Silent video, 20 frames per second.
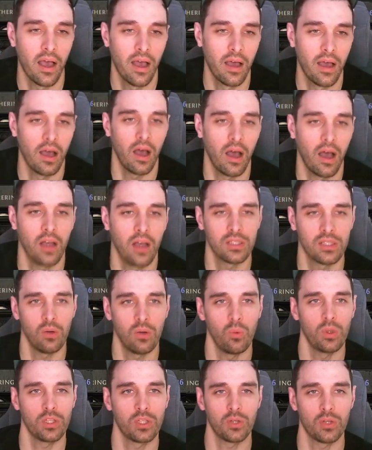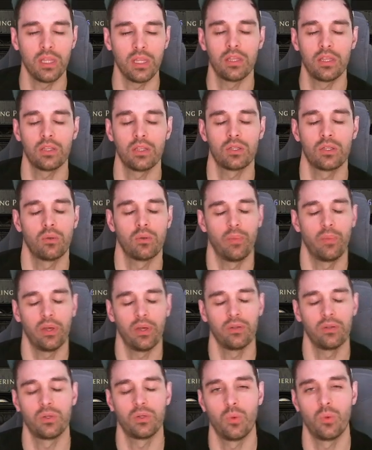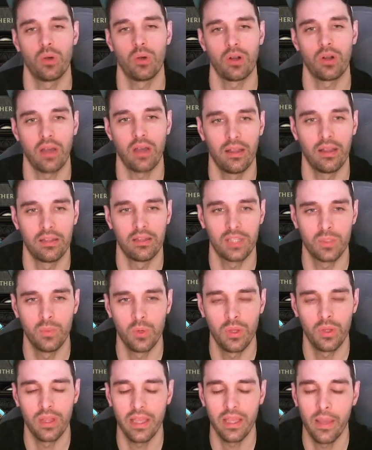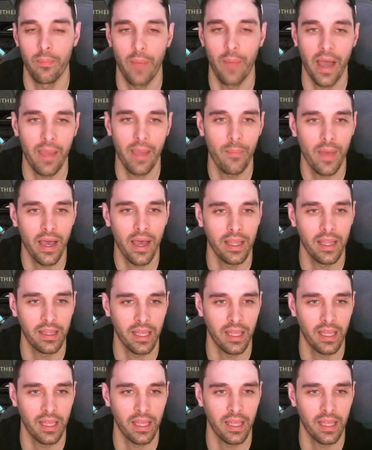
Also, what you need this build to work smoothly in my mind,